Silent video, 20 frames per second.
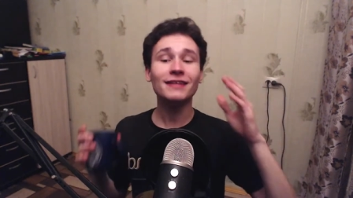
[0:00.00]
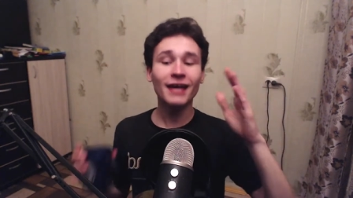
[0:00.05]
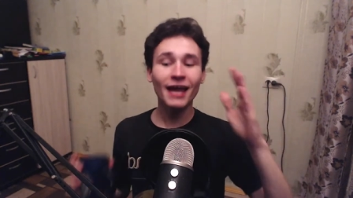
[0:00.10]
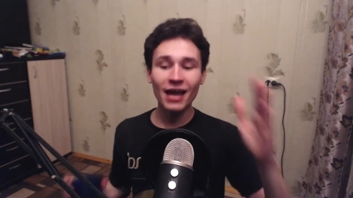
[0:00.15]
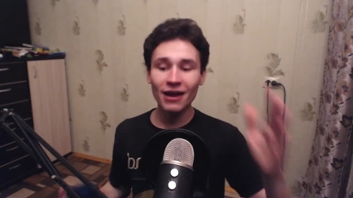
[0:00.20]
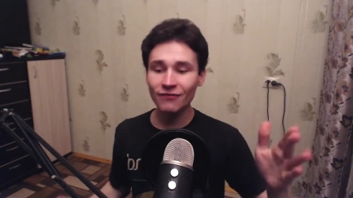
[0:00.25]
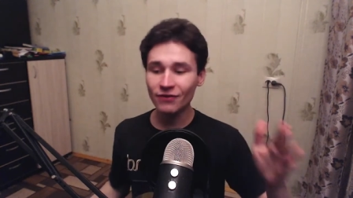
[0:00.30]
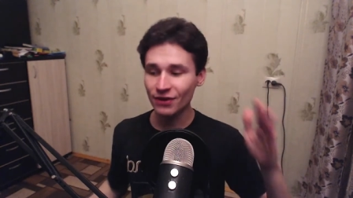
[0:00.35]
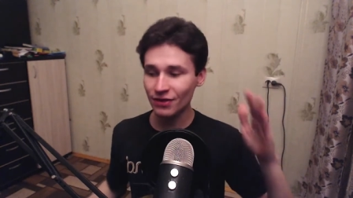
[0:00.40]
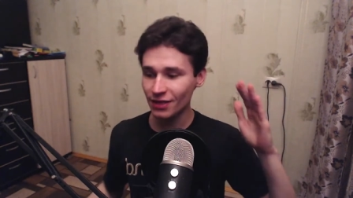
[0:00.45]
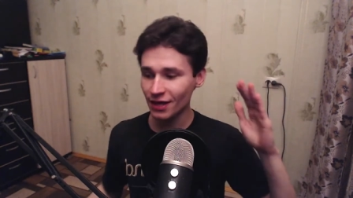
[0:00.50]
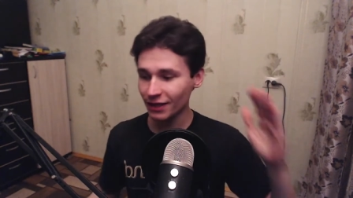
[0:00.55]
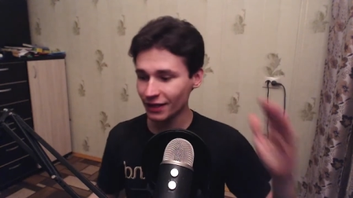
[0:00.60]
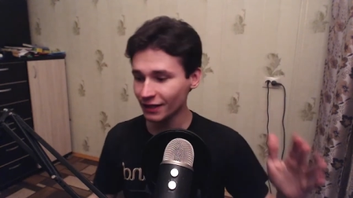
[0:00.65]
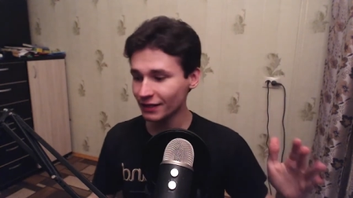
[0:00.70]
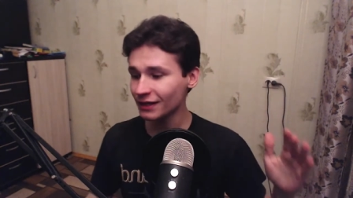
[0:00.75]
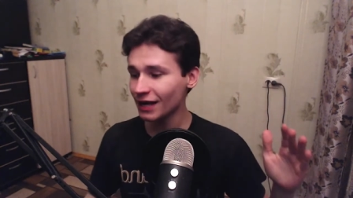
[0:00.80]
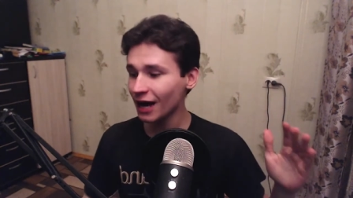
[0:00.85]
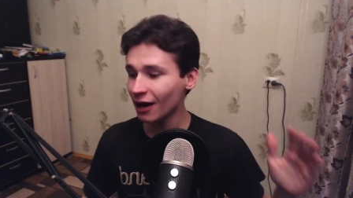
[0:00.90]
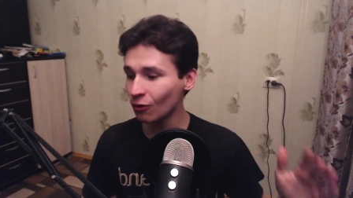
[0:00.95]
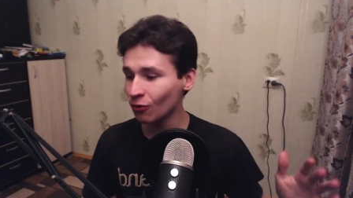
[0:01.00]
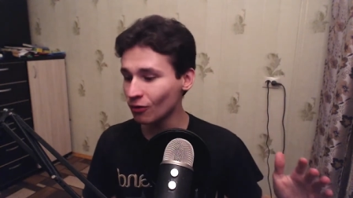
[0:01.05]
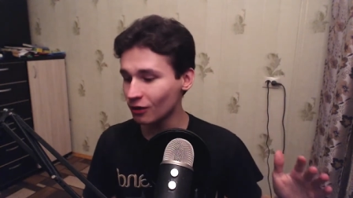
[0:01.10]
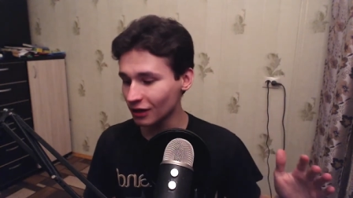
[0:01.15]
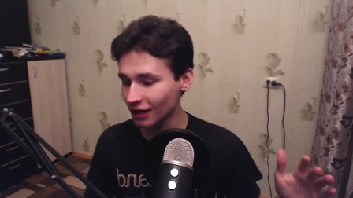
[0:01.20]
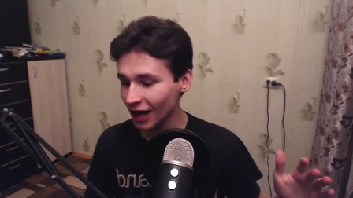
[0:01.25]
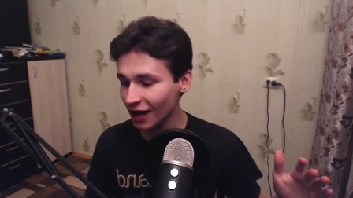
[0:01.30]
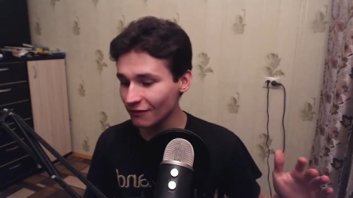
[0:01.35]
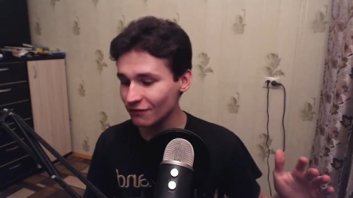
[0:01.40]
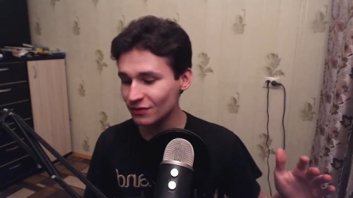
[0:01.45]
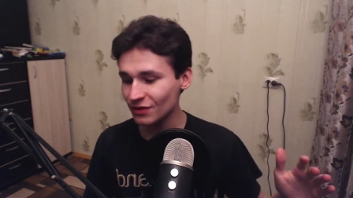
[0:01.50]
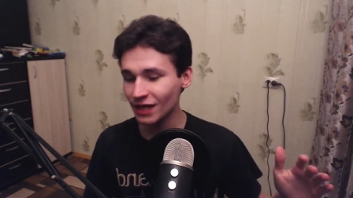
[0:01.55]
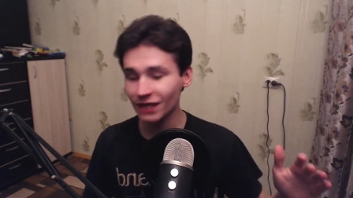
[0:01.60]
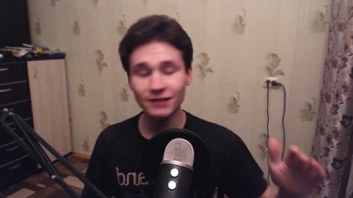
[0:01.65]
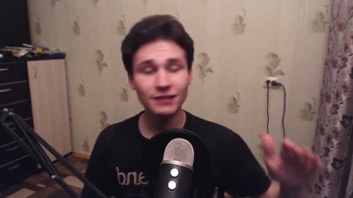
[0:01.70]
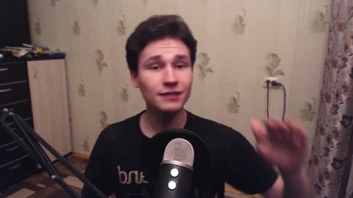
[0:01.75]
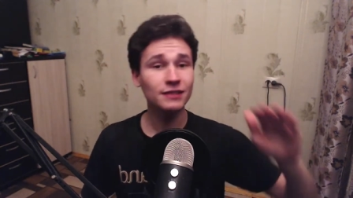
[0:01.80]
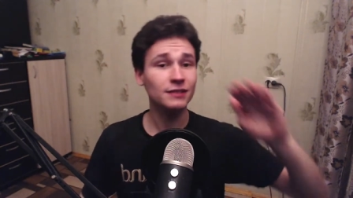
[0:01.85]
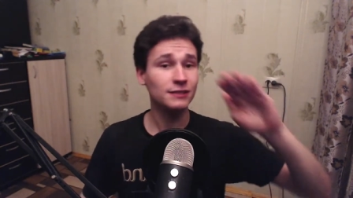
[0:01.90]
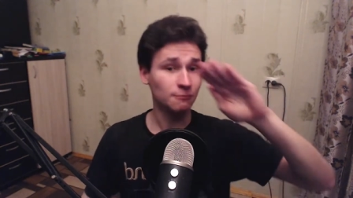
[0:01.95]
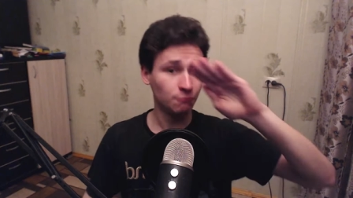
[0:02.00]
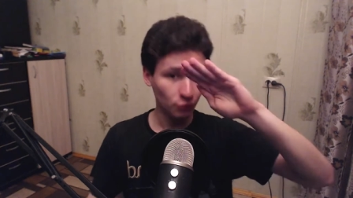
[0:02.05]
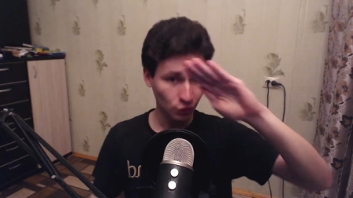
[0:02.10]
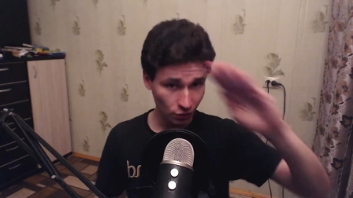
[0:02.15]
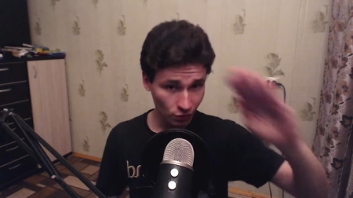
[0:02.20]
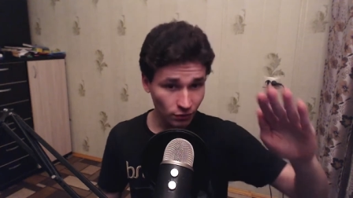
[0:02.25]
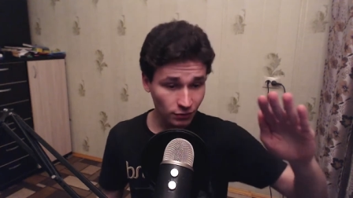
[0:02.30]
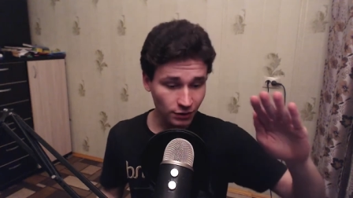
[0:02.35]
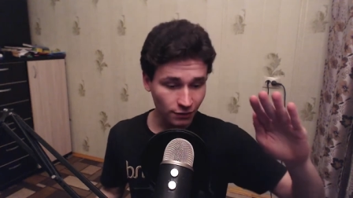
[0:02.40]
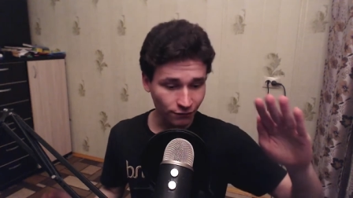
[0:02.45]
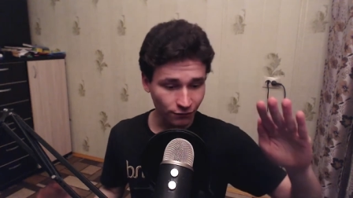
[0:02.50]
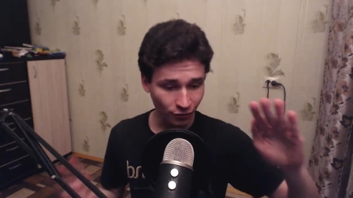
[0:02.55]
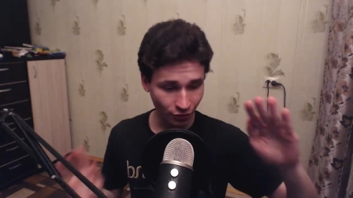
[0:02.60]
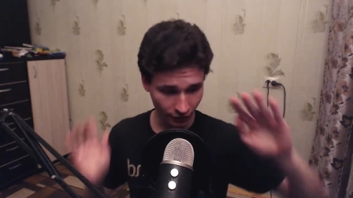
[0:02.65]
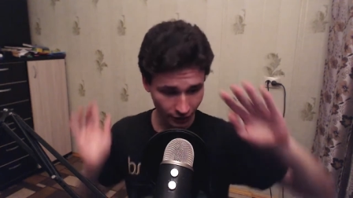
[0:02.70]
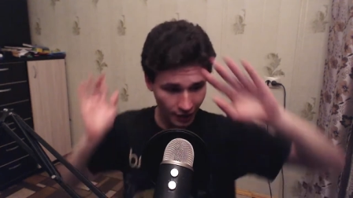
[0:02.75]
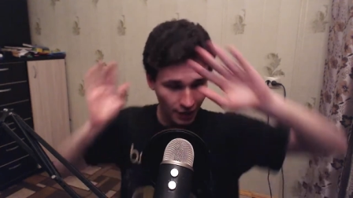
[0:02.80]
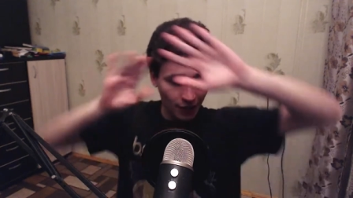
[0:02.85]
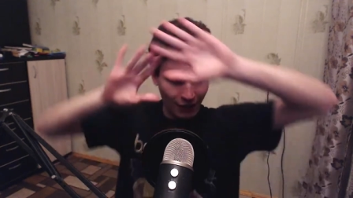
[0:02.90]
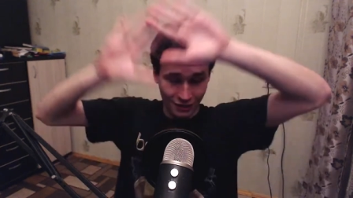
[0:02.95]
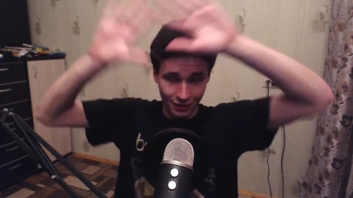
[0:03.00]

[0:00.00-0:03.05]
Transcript: everything in our life that it is beautiful